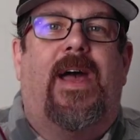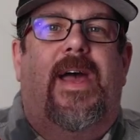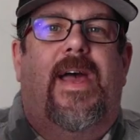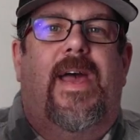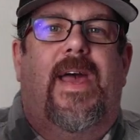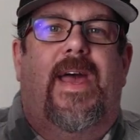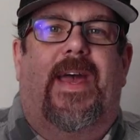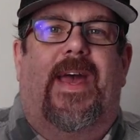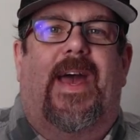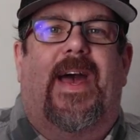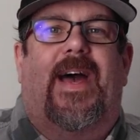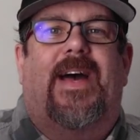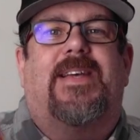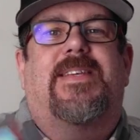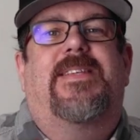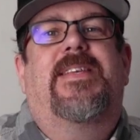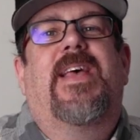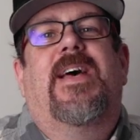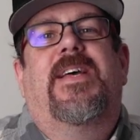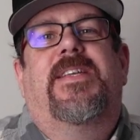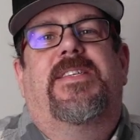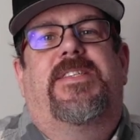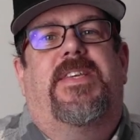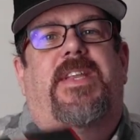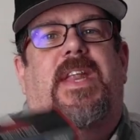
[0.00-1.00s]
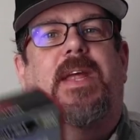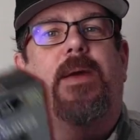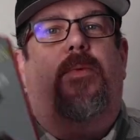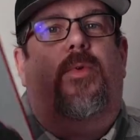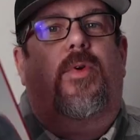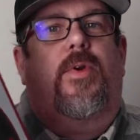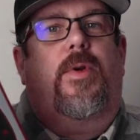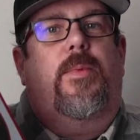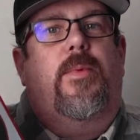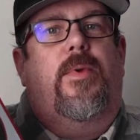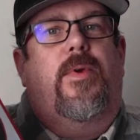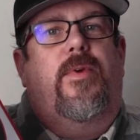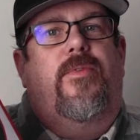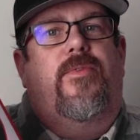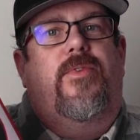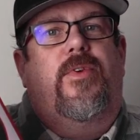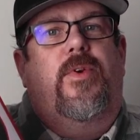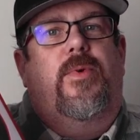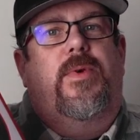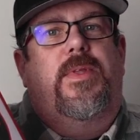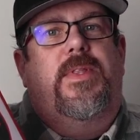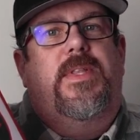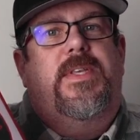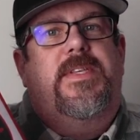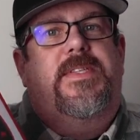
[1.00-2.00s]
Hey guys, today we're going to be
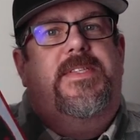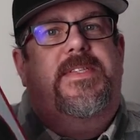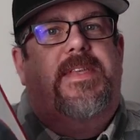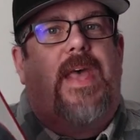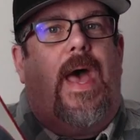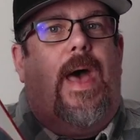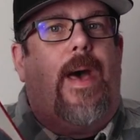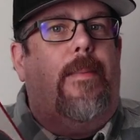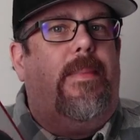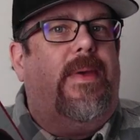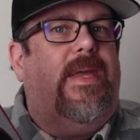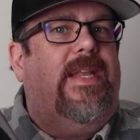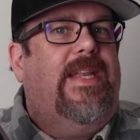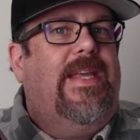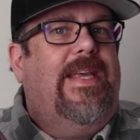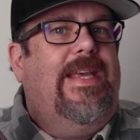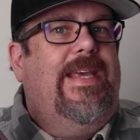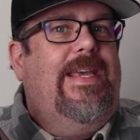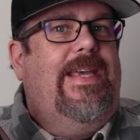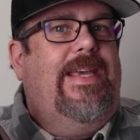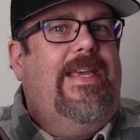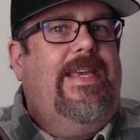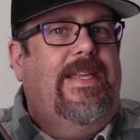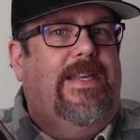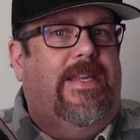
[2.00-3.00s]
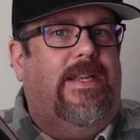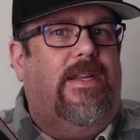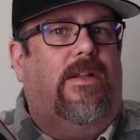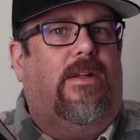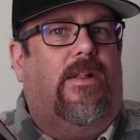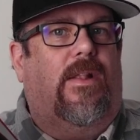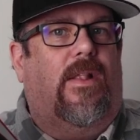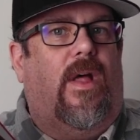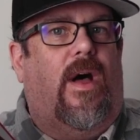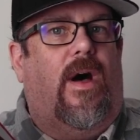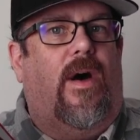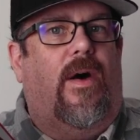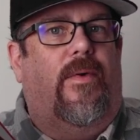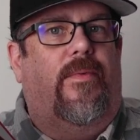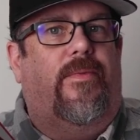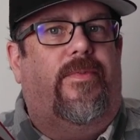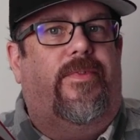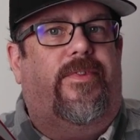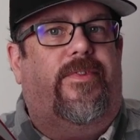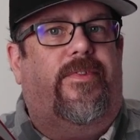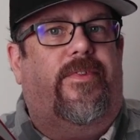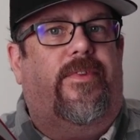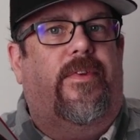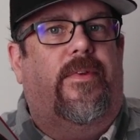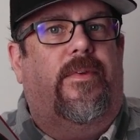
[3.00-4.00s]
reviewing the Sabot heated
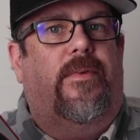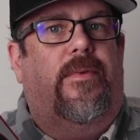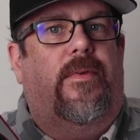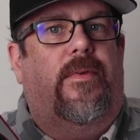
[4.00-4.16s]
gloves.